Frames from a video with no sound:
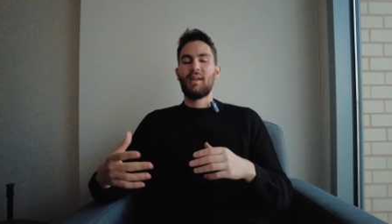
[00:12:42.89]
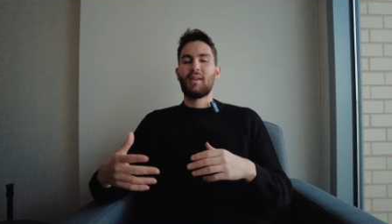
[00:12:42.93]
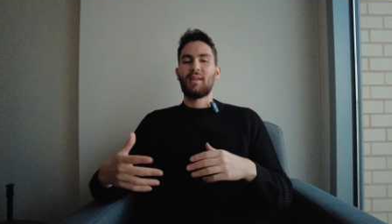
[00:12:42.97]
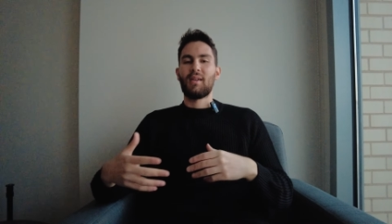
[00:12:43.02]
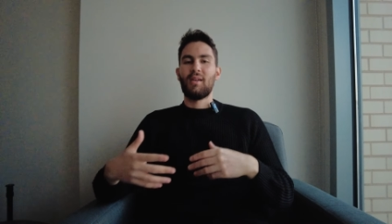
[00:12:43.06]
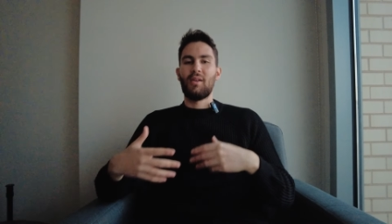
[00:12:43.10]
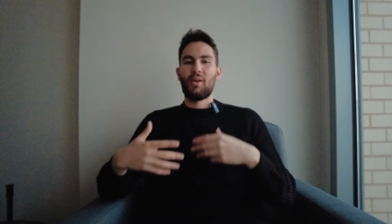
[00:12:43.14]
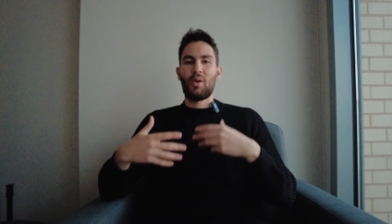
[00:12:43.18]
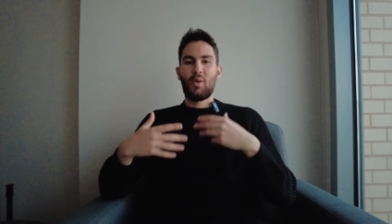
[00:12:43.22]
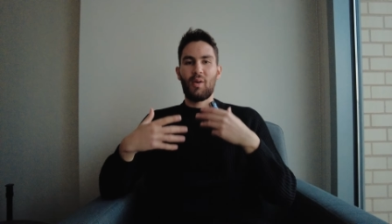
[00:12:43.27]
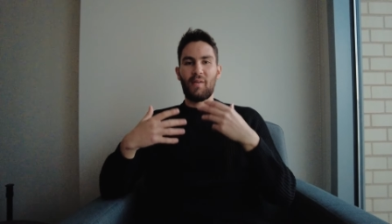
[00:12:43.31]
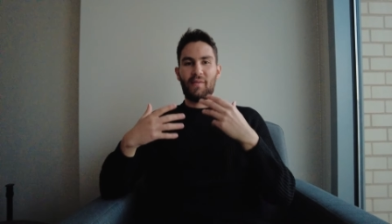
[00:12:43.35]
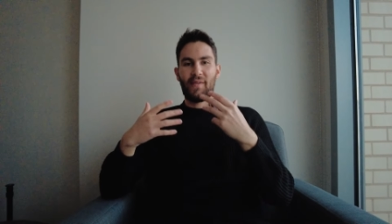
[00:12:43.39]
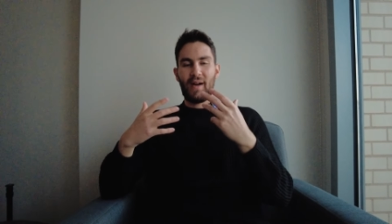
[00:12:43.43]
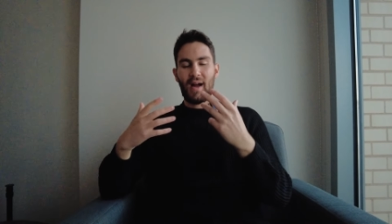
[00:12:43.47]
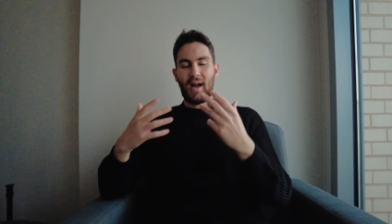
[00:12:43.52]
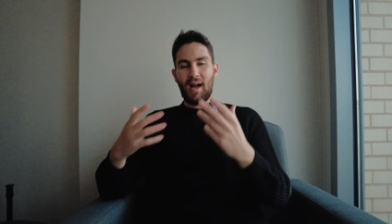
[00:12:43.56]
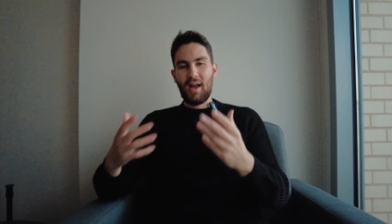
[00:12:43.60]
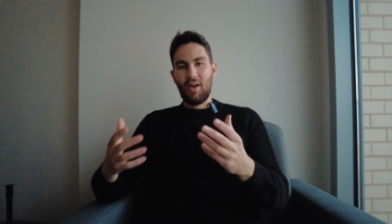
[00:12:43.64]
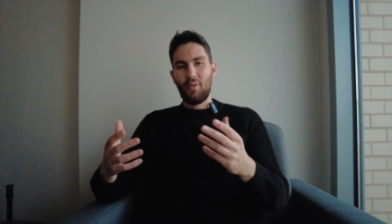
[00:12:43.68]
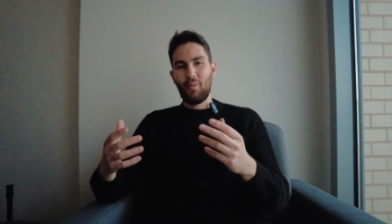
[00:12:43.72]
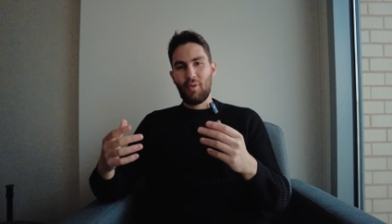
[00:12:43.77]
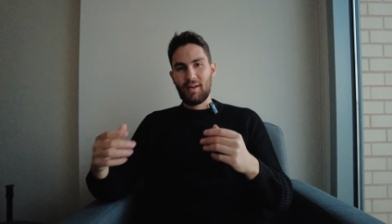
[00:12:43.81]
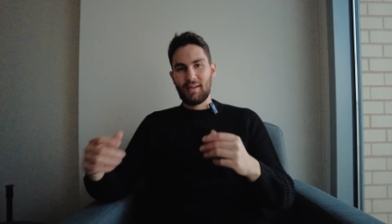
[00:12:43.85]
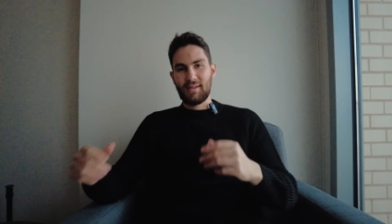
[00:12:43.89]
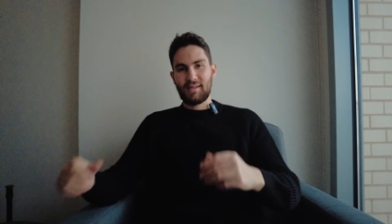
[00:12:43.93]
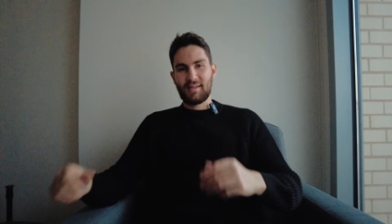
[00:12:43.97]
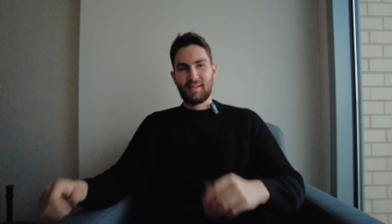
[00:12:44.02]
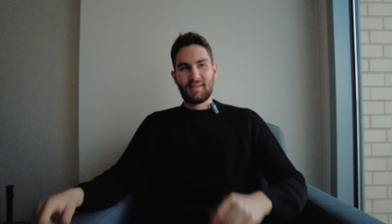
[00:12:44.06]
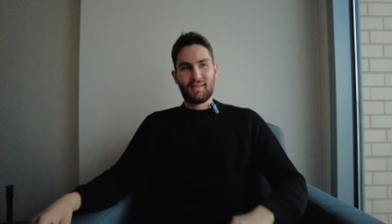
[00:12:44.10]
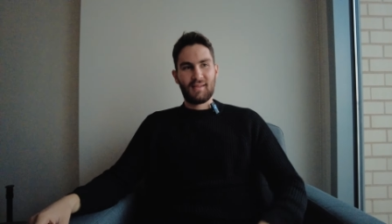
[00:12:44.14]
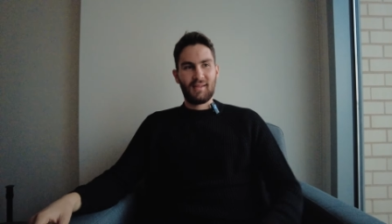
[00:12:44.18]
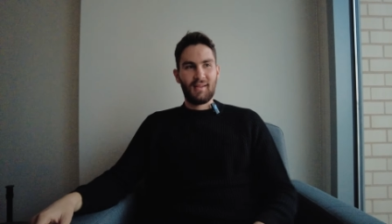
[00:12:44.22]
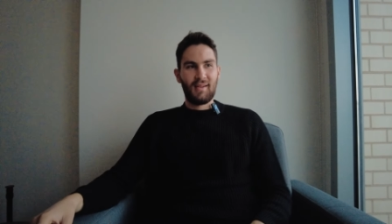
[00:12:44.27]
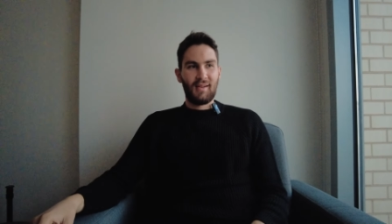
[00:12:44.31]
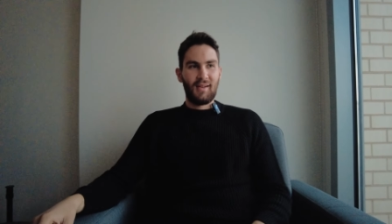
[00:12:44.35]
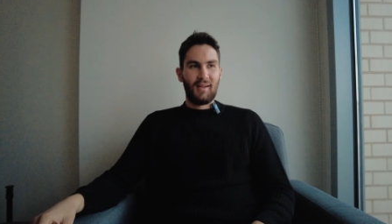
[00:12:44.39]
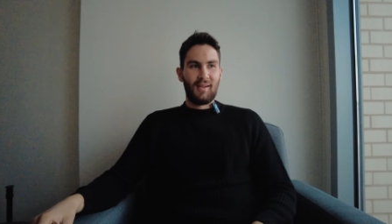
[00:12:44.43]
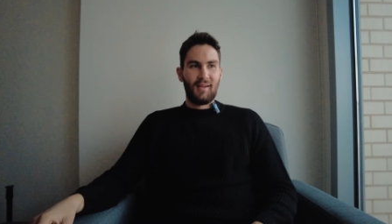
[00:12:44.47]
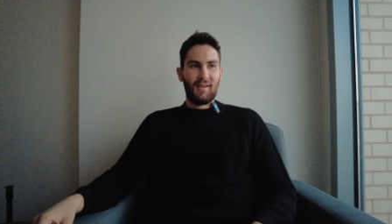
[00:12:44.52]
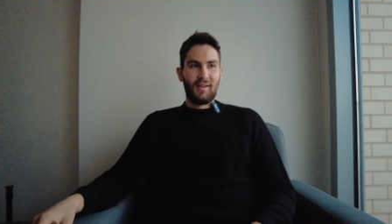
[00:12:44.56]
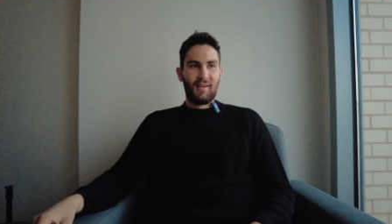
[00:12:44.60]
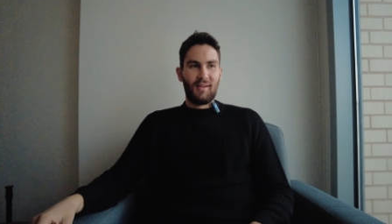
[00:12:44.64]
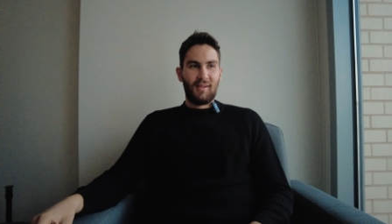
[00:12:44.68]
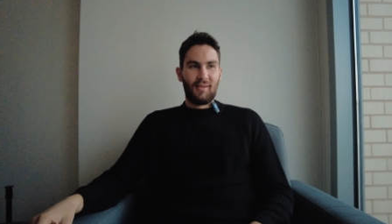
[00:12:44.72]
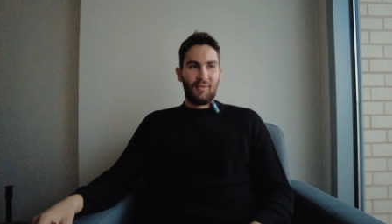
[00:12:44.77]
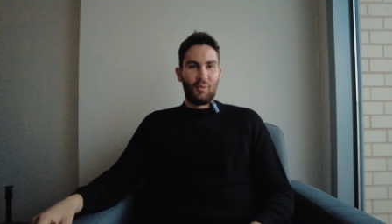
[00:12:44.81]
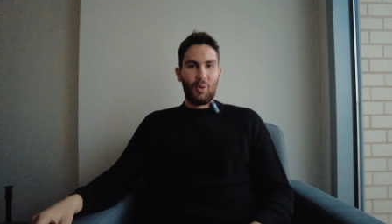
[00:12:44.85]
You know, if I was
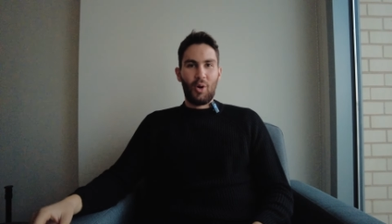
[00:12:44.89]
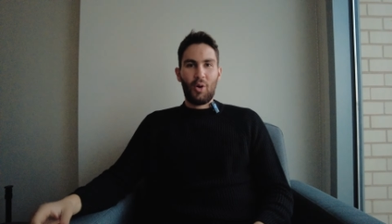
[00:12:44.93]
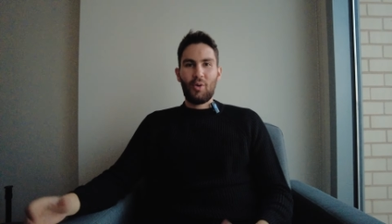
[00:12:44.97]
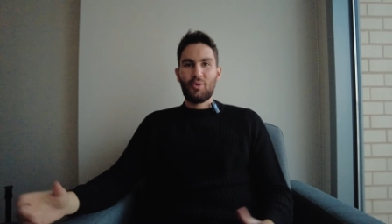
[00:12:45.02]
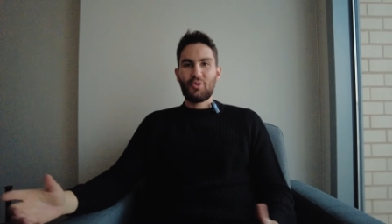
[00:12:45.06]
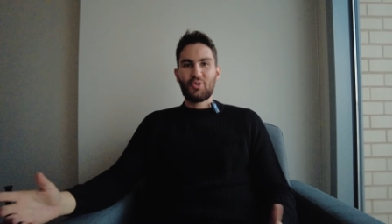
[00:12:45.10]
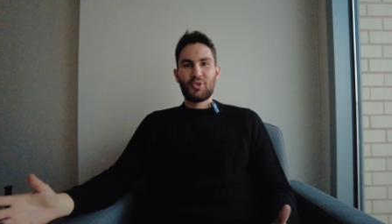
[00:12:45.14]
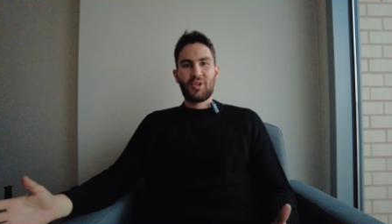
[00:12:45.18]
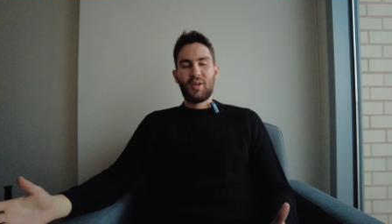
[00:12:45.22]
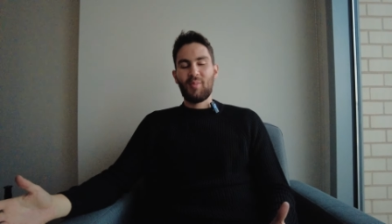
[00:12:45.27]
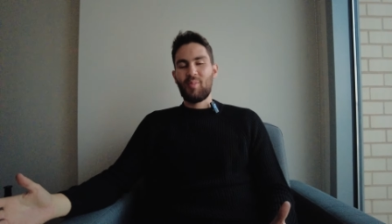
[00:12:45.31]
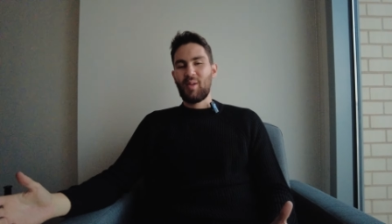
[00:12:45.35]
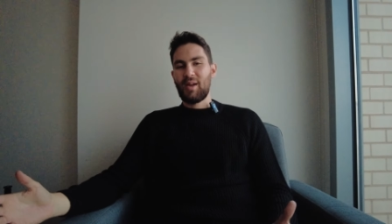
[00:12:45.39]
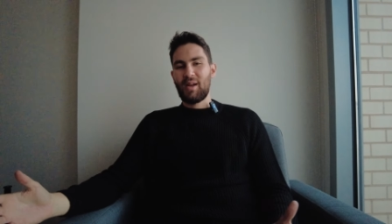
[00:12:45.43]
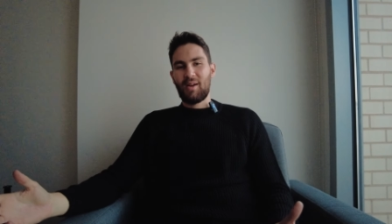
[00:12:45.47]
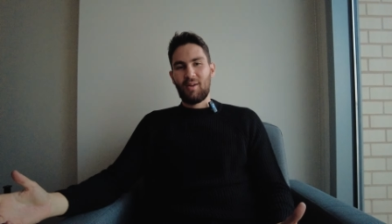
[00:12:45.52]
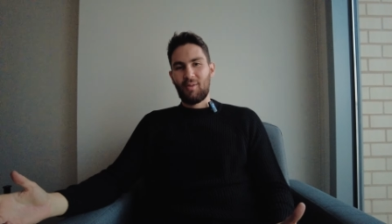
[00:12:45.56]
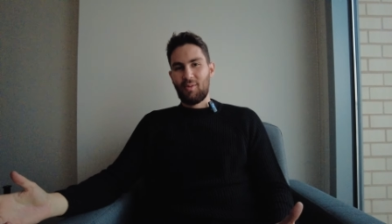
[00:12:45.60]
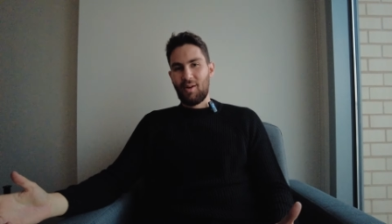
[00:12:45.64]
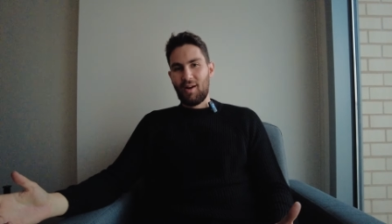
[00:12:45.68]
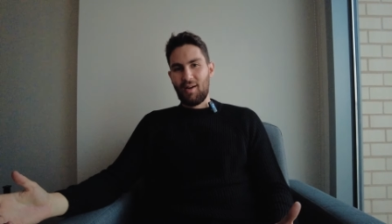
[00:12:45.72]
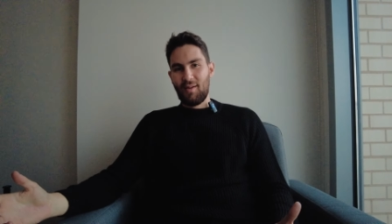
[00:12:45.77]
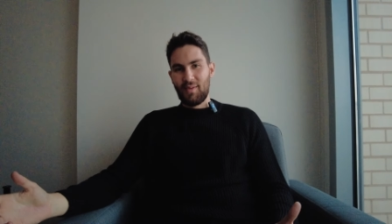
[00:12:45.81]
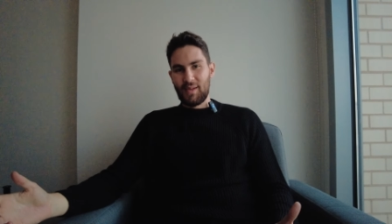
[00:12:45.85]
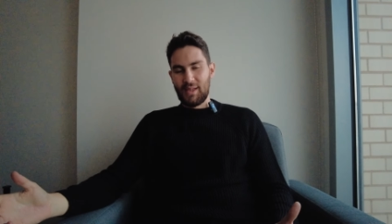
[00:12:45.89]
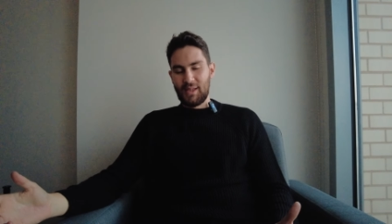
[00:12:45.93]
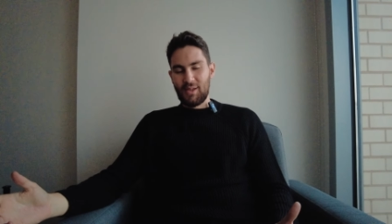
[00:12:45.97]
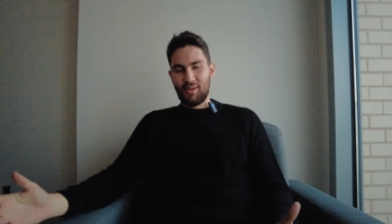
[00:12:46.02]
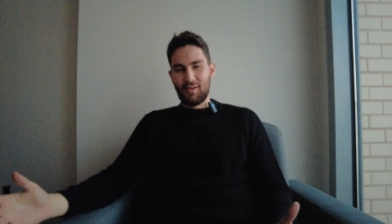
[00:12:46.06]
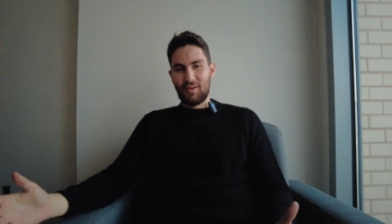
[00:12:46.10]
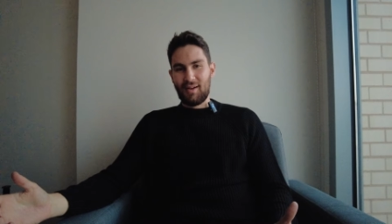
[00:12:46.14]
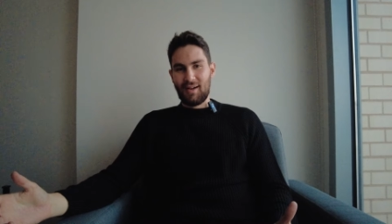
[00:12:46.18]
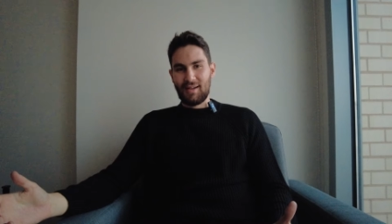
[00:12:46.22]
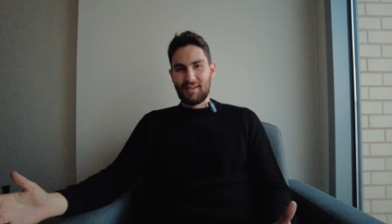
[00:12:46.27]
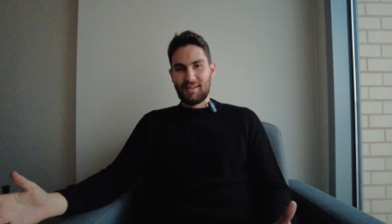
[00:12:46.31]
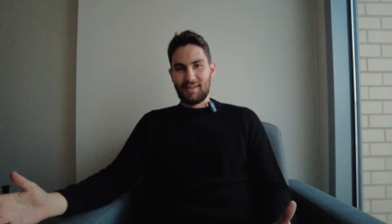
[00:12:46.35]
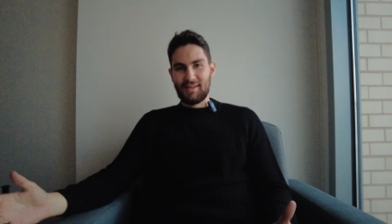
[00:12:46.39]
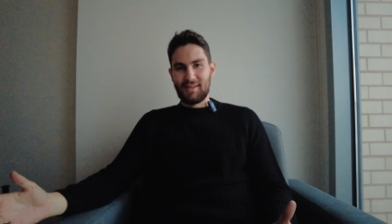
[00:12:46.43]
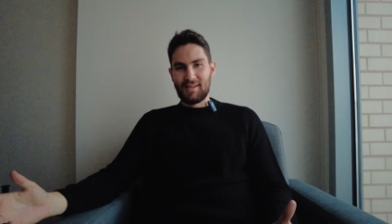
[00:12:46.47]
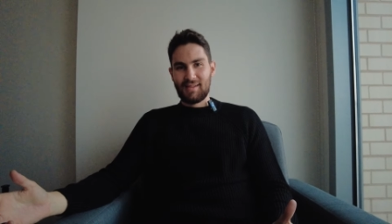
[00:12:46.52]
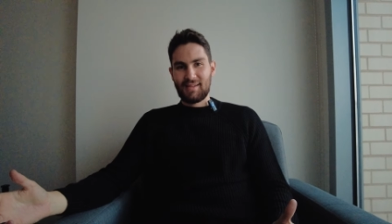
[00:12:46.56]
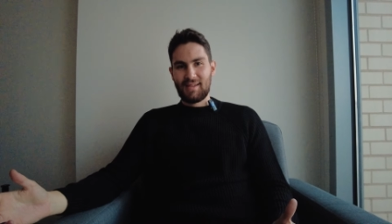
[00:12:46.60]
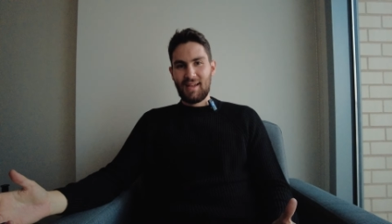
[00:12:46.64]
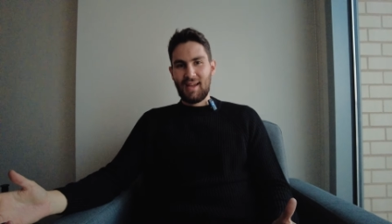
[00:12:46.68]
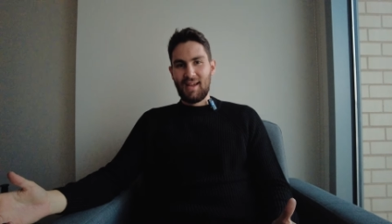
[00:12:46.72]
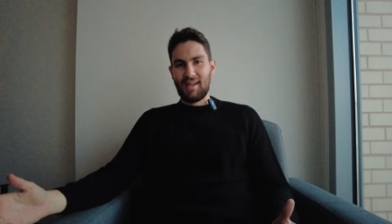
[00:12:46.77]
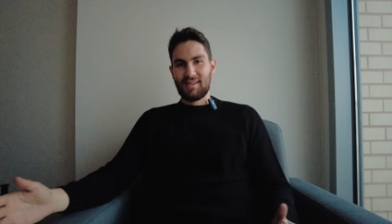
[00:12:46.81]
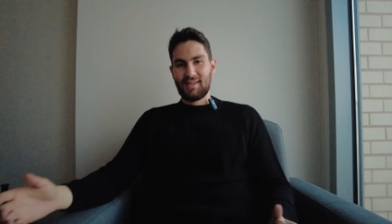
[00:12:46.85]
road tripping around the United
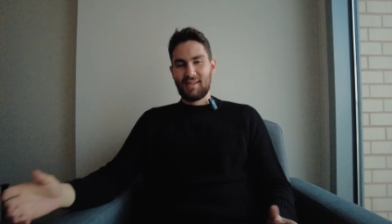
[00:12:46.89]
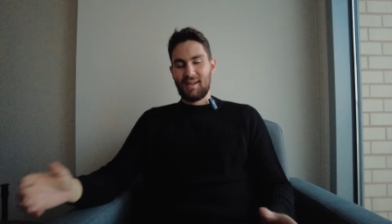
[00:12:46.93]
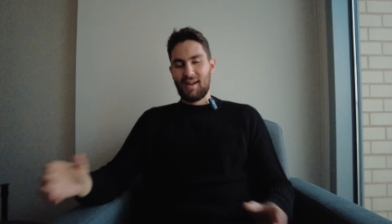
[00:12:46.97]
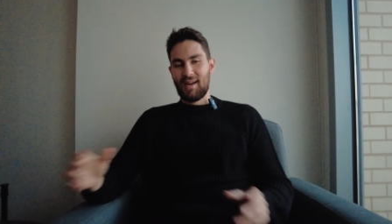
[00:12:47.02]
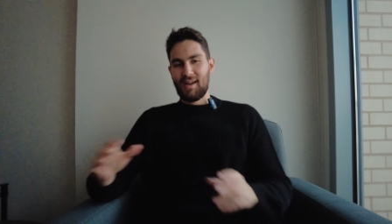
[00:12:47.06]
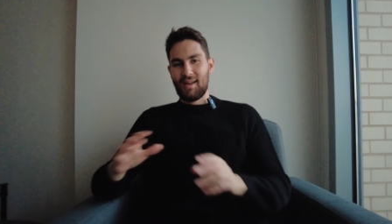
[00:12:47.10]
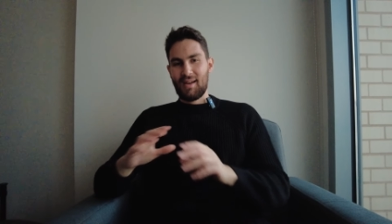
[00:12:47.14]
States and I